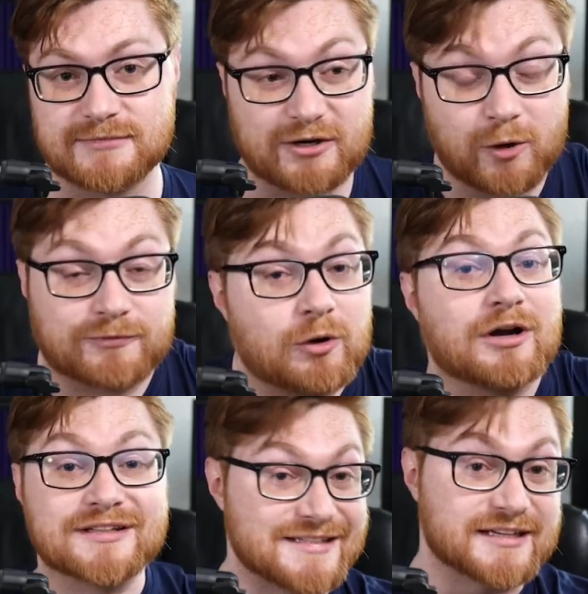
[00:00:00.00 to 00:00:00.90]
I don't know if you're
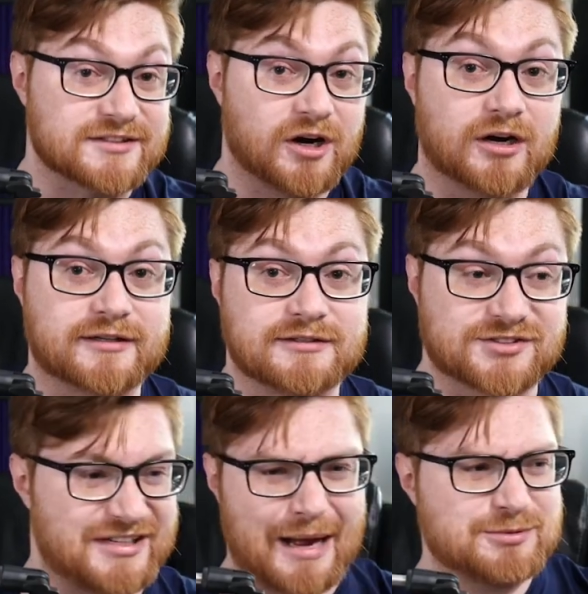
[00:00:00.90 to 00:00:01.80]
on TikTok,
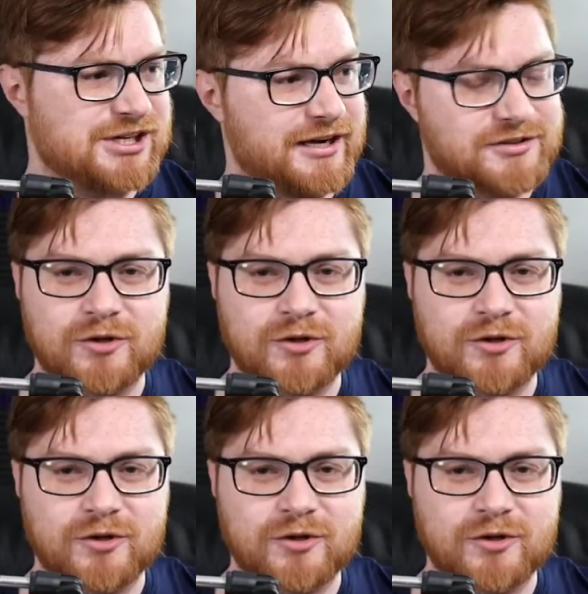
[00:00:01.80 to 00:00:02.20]
Snapchat.